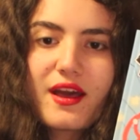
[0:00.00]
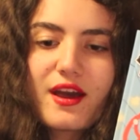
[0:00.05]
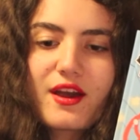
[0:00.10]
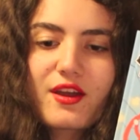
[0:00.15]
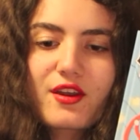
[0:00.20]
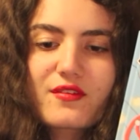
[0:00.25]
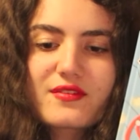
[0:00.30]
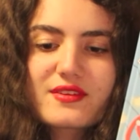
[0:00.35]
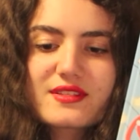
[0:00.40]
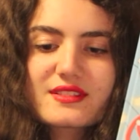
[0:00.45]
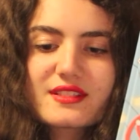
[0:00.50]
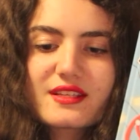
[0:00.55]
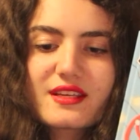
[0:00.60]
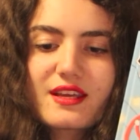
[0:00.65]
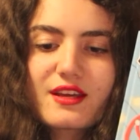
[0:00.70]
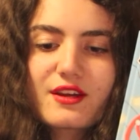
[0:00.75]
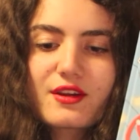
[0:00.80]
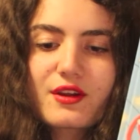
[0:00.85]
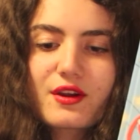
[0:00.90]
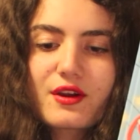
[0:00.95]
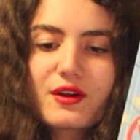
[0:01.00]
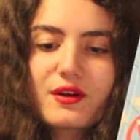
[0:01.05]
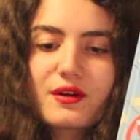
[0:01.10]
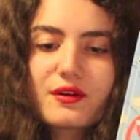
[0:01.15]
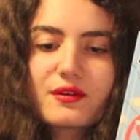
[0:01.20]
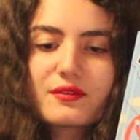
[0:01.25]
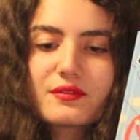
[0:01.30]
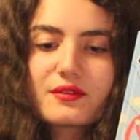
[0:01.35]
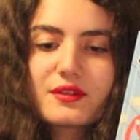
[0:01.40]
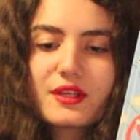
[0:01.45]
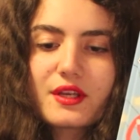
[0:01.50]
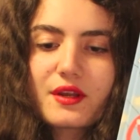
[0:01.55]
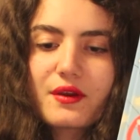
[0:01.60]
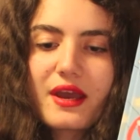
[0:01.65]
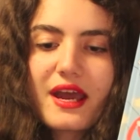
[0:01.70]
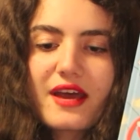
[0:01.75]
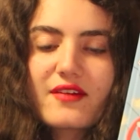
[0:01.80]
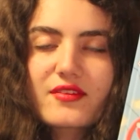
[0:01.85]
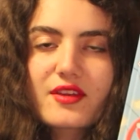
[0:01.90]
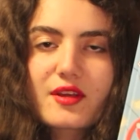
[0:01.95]
And obviously, a girl, you know,
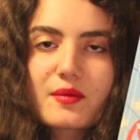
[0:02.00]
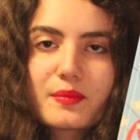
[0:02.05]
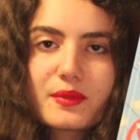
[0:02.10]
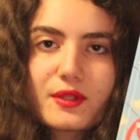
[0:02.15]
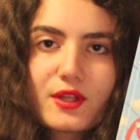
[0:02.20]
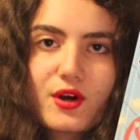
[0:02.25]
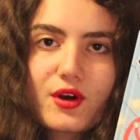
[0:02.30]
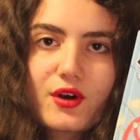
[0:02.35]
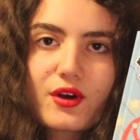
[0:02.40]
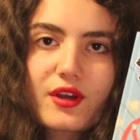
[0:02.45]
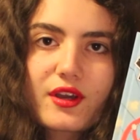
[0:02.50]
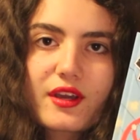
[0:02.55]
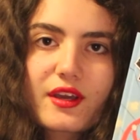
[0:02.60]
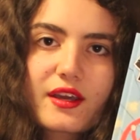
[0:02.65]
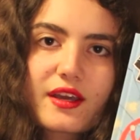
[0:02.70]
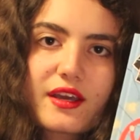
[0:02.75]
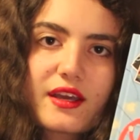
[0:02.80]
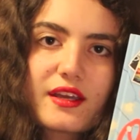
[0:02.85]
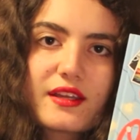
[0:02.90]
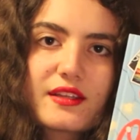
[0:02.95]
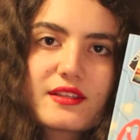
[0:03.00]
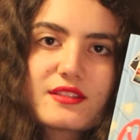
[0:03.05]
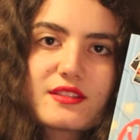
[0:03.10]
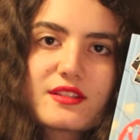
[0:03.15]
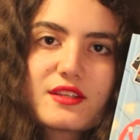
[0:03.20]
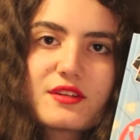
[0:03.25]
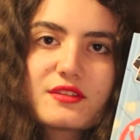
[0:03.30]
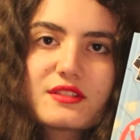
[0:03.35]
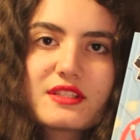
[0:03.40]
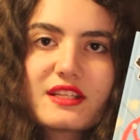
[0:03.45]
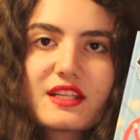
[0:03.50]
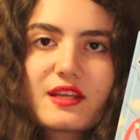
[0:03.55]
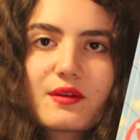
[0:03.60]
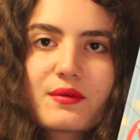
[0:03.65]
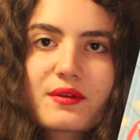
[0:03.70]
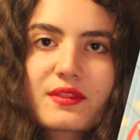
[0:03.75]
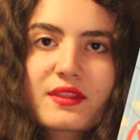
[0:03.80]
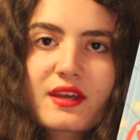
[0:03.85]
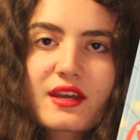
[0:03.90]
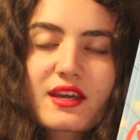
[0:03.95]
having a blog and, you know, dealing
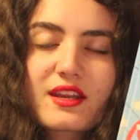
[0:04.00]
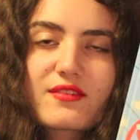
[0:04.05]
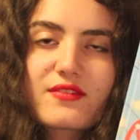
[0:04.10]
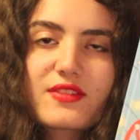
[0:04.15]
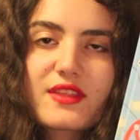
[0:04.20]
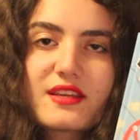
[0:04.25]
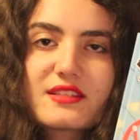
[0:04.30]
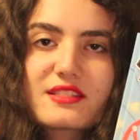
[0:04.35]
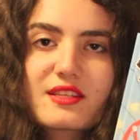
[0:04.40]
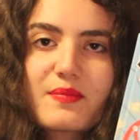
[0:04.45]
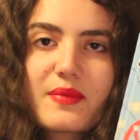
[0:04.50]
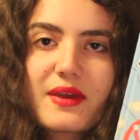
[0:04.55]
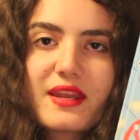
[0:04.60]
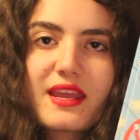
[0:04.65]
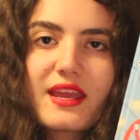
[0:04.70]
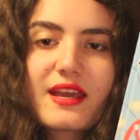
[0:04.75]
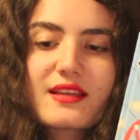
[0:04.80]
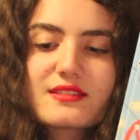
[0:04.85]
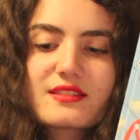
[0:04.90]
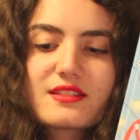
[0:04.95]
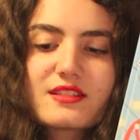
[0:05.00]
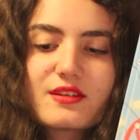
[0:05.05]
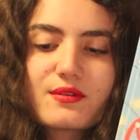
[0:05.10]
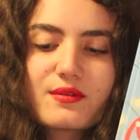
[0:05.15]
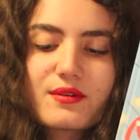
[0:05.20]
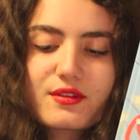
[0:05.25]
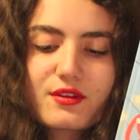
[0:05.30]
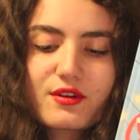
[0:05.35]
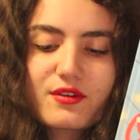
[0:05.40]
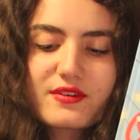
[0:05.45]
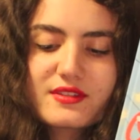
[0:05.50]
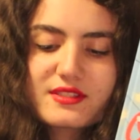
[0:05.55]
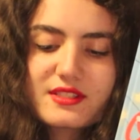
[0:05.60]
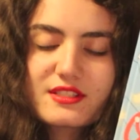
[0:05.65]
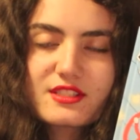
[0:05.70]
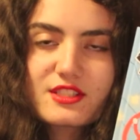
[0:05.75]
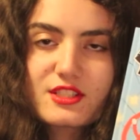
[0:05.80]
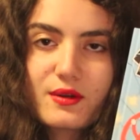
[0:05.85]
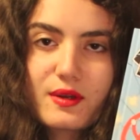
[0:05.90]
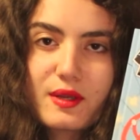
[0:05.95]
with the kind of things that Penny has to deal with,
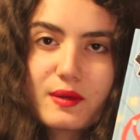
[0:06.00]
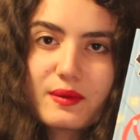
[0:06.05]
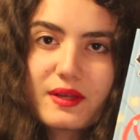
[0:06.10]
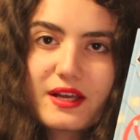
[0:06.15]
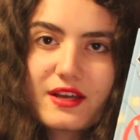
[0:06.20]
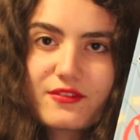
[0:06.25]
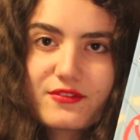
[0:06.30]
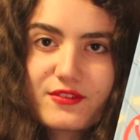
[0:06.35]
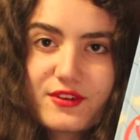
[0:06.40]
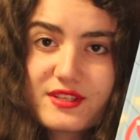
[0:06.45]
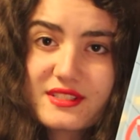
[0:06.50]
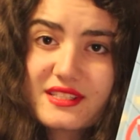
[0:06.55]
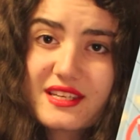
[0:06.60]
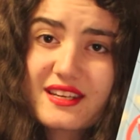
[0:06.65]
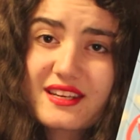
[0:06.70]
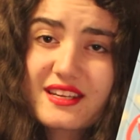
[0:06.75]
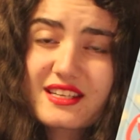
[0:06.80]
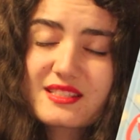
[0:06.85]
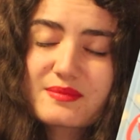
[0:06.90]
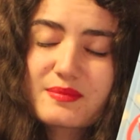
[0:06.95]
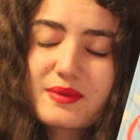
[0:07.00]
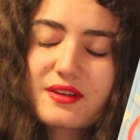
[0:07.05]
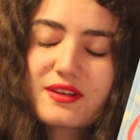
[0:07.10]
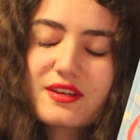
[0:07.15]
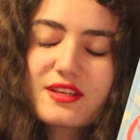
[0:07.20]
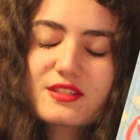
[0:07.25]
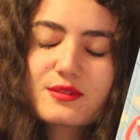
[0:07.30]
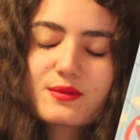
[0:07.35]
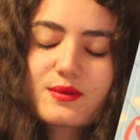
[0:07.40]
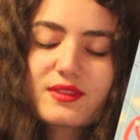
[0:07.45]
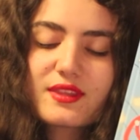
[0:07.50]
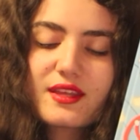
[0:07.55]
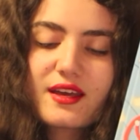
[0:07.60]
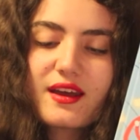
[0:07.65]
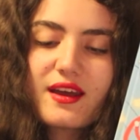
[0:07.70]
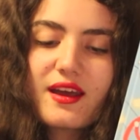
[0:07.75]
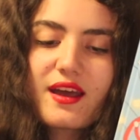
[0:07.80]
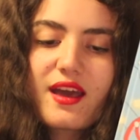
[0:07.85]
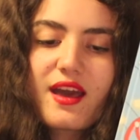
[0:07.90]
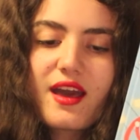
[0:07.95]
obviously, Zoe will have first hand experience with
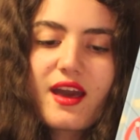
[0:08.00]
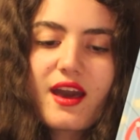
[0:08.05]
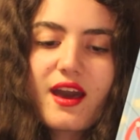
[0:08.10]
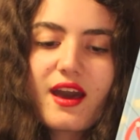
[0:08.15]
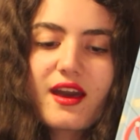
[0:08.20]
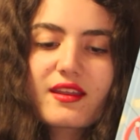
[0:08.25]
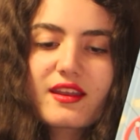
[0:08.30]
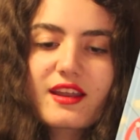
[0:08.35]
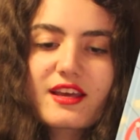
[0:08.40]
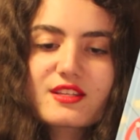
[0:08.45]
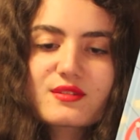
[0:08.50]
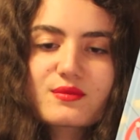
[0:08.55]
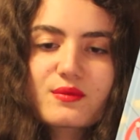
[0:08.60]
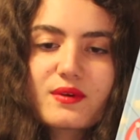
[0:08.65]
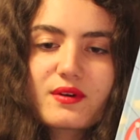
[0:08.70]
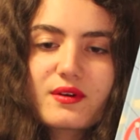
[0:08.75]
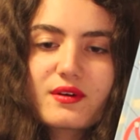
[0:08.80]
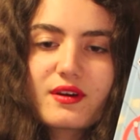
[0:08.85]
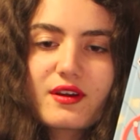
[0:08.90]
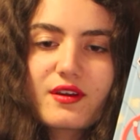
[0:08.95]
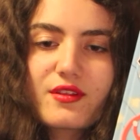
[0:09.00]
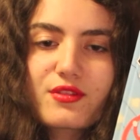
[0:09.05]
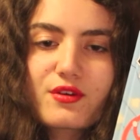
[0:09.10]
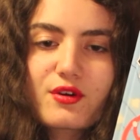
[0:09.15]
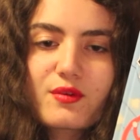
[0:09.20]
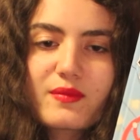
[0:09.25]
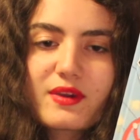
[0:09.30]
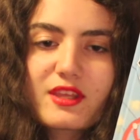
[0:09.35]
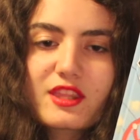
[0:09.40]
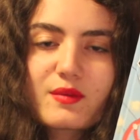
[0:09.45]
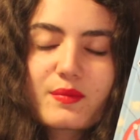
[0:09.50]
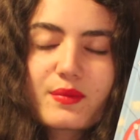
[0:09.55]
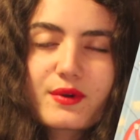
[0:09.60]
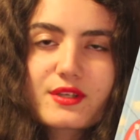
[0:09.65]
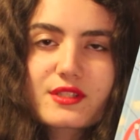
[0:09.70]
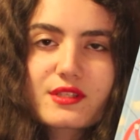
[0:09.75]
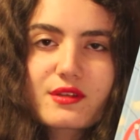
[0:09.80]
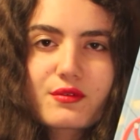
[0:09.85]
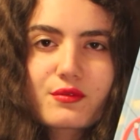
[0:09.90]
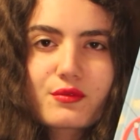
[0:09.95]
that. And that's what I thought made the
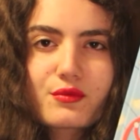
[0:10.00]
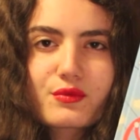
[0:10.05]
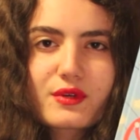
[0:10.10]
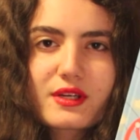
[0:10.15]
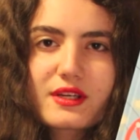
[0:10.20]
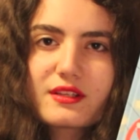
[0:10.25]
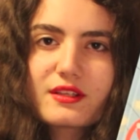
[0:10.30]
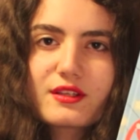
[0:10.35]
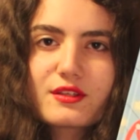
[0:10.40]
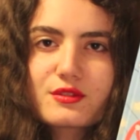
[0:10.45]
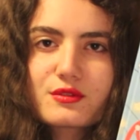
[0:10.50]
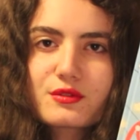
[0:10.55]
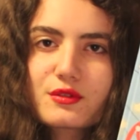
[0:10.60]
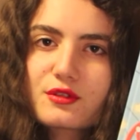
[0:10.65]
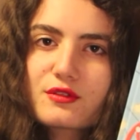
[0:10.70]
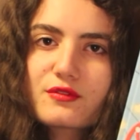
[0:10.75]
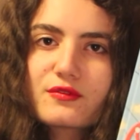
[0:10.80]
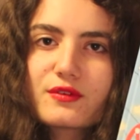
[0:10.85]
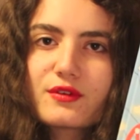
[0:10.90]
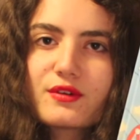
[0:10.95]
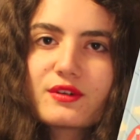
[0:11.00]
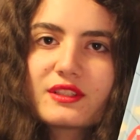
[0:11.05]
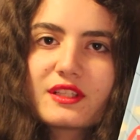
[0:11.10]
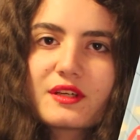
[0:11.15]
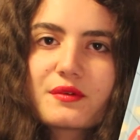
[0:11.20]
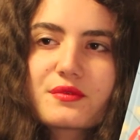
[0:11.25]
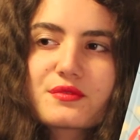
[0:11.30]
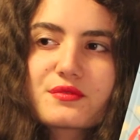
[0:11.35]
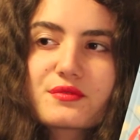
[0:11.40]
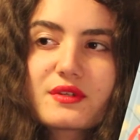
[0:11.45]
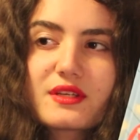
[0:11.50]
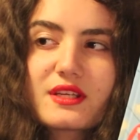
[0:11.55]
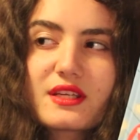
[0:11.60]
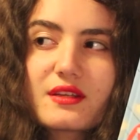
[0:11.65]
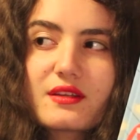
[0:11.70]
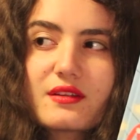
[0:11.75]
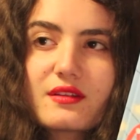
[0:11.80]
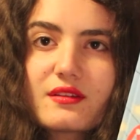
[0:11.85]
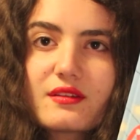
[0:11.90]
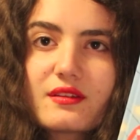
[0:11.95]
book so real and truthful, and that was
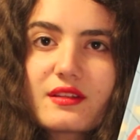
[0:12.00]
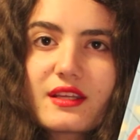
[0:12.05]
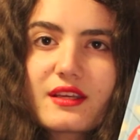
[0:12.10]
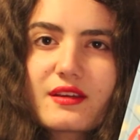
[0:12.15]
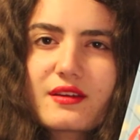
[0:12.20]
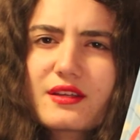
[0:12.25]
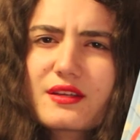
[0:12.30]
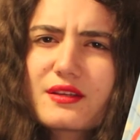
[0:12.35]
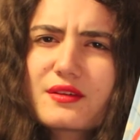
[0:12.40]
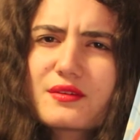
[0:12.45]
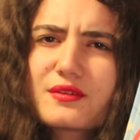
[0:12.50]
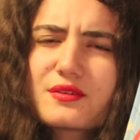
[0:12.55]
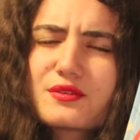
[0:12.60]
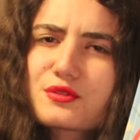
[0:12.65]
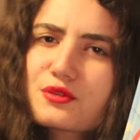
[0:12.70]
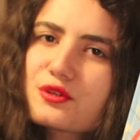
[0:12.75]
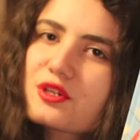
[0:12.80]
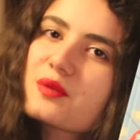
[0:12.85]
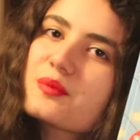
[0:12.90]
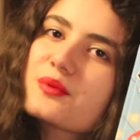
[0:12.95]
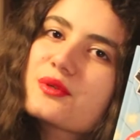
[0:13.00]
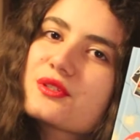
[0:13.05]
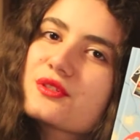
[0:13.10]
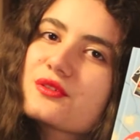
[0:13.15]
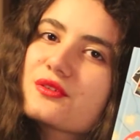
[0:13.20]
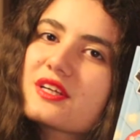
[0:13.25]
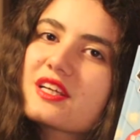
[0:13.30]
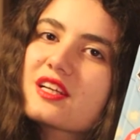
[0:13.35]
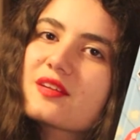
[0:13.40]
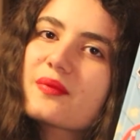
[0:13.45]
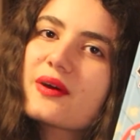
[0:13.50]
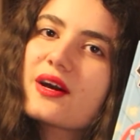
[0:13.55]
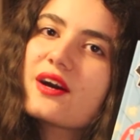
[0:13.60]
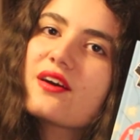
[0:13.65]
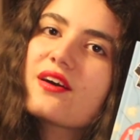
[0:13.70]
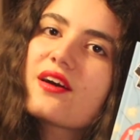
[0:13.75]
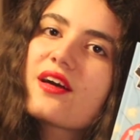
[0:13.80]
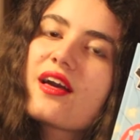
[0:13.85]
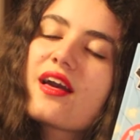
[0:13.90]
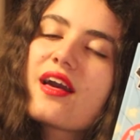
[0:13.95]
really, like, enjoyable to read
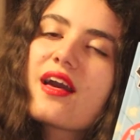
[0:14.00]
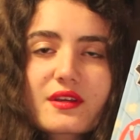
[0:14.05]
about.